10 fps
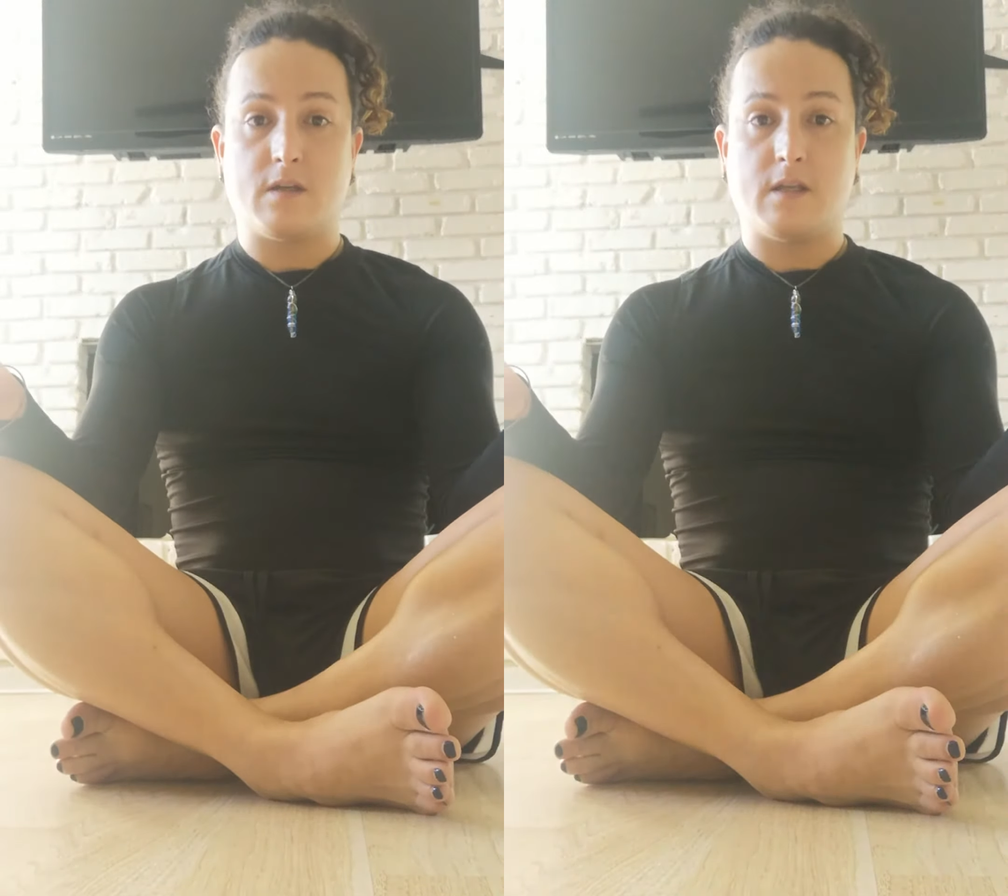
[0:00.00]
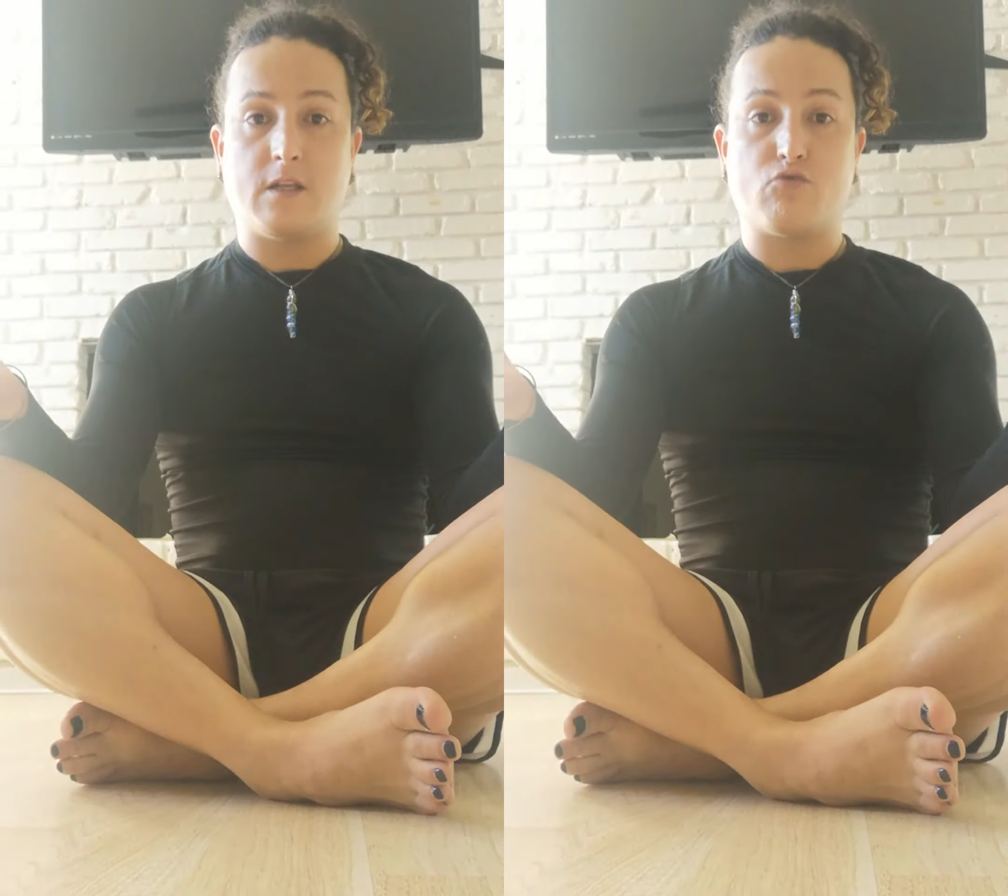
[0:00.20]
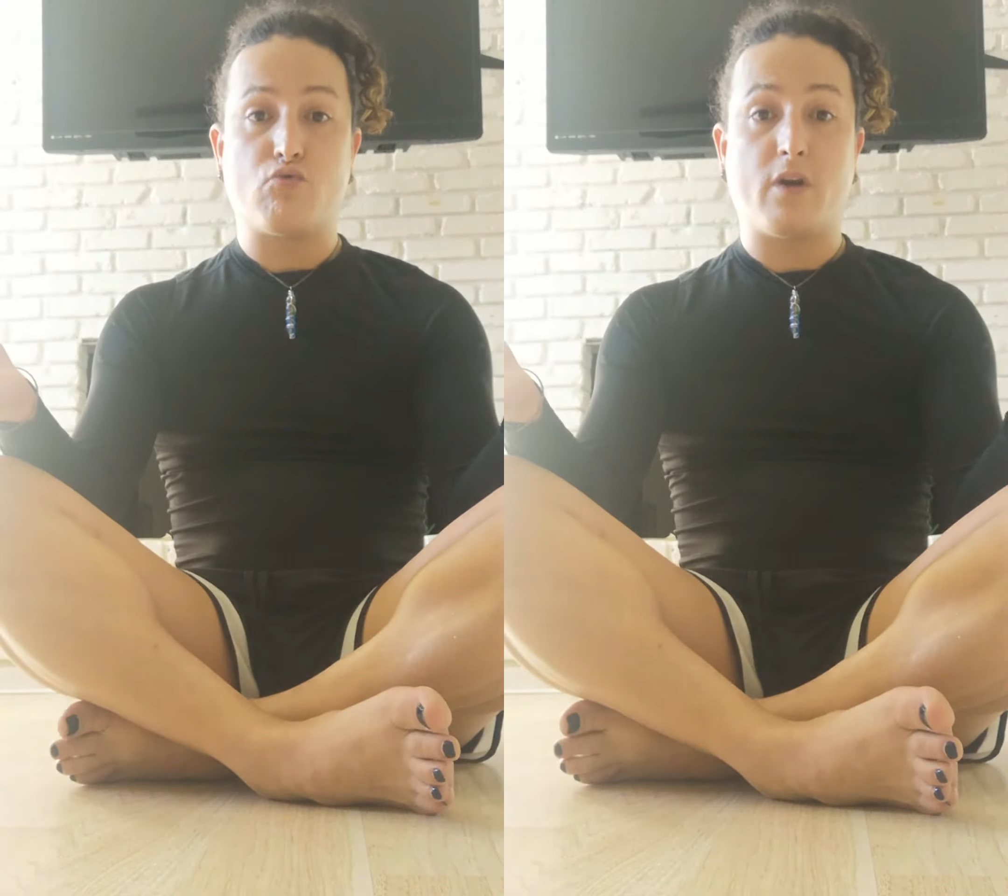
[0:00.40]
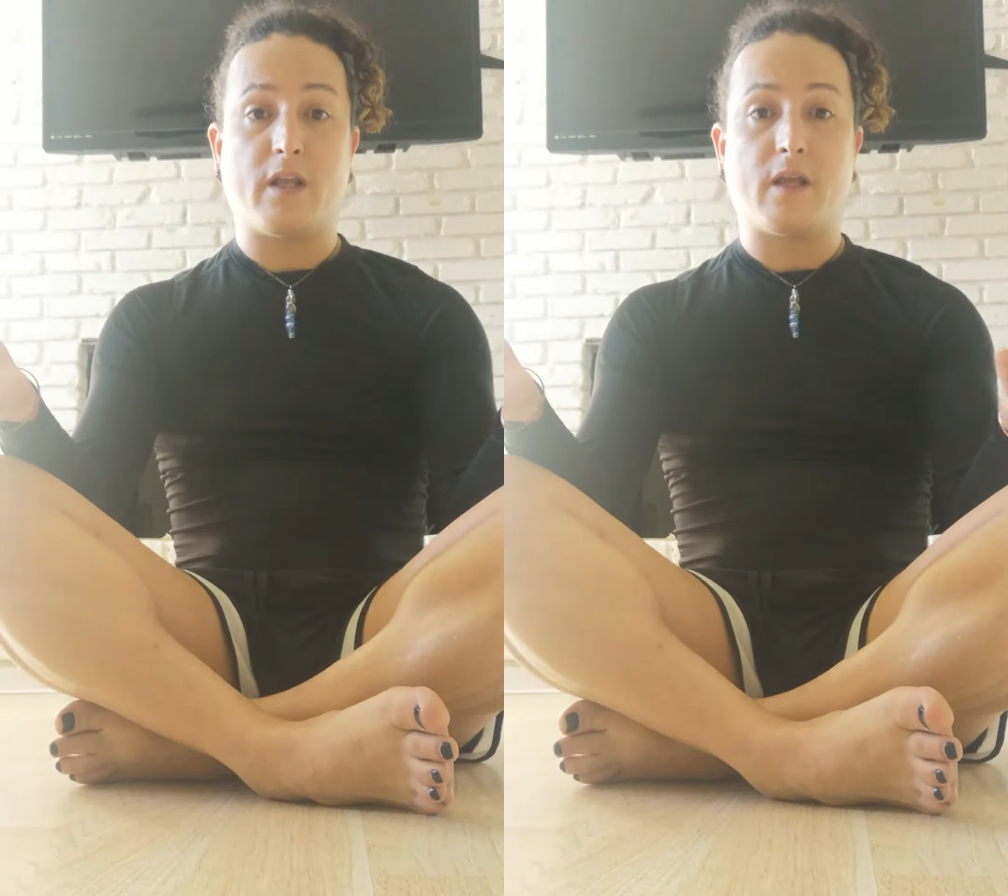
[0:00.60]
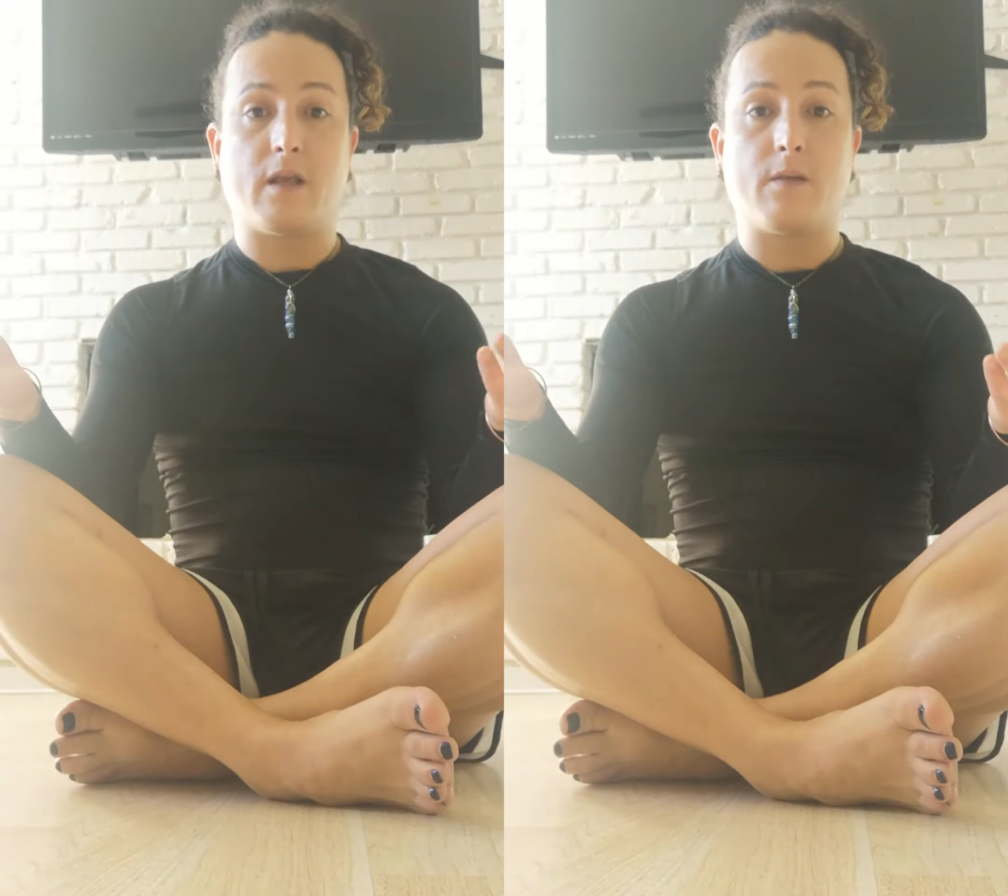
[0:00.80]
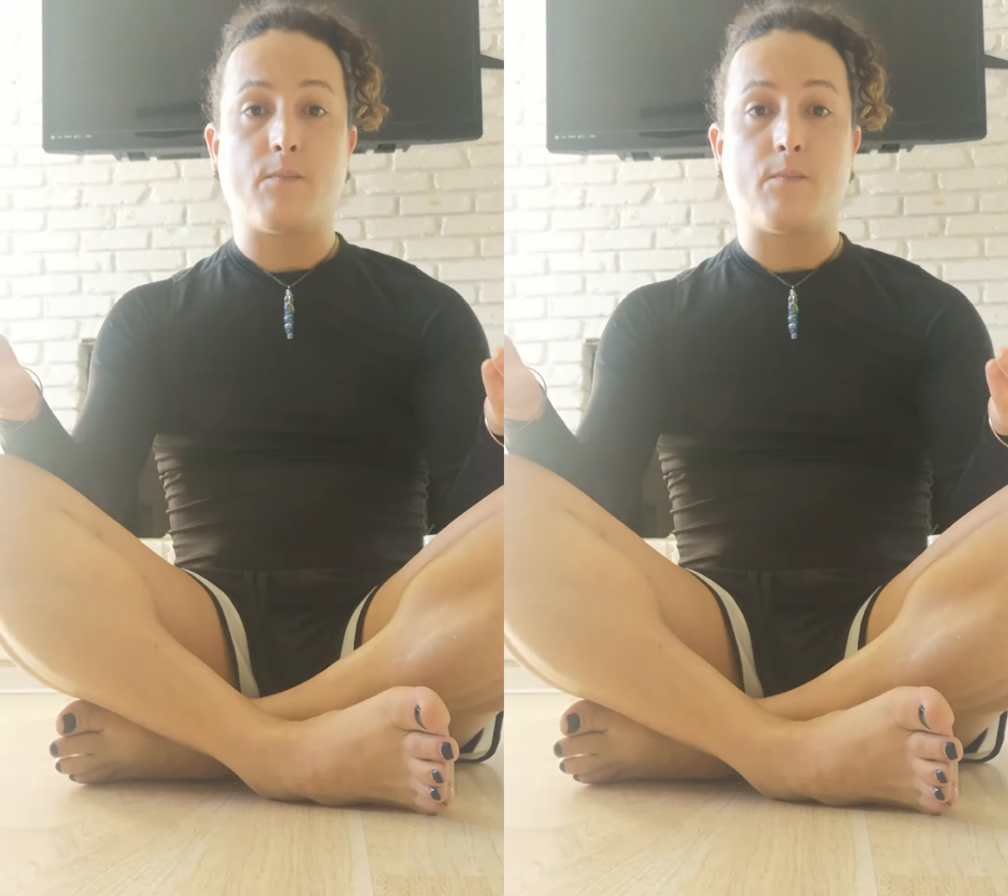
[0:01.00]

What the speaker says: that is running